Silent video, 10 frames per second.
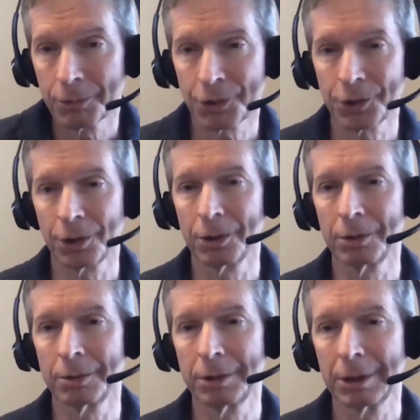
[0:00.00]

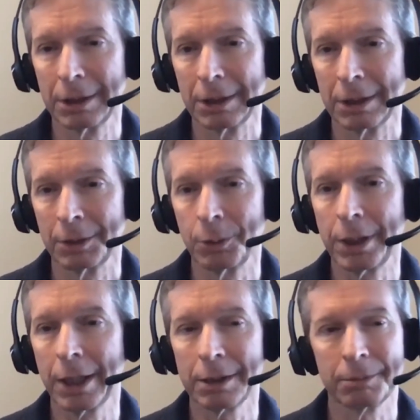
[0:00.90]
So we
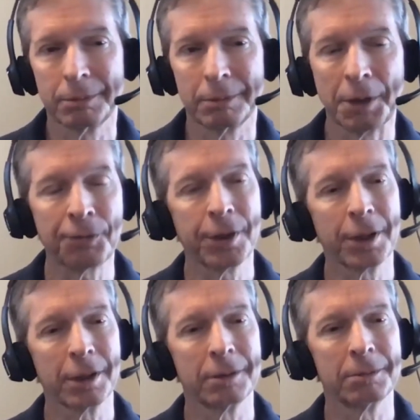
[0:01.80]
get
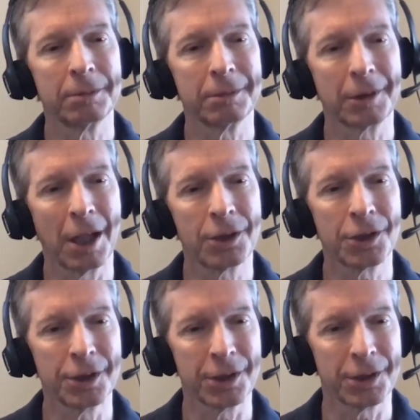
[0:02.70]
infinite
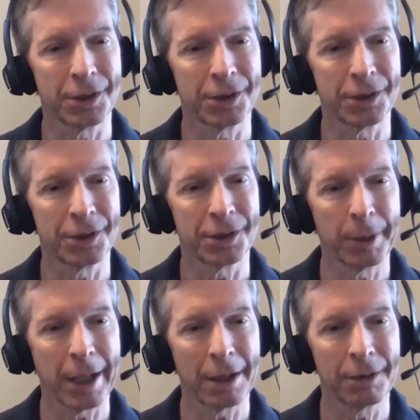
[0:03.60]
consciousnesses
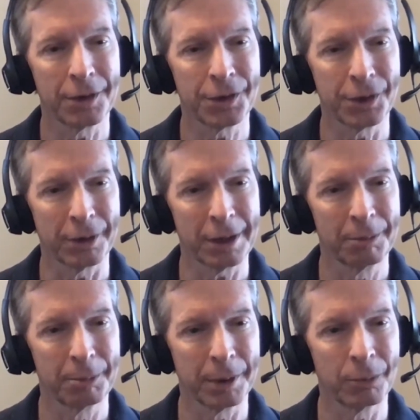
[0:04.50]
coming out of this theory,
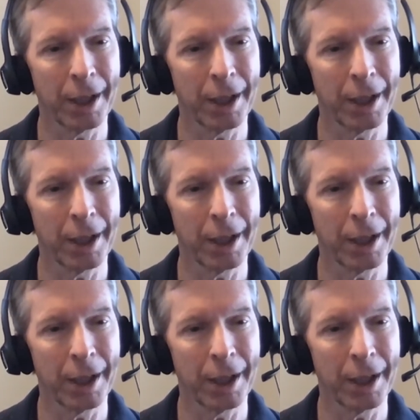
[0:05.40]
but we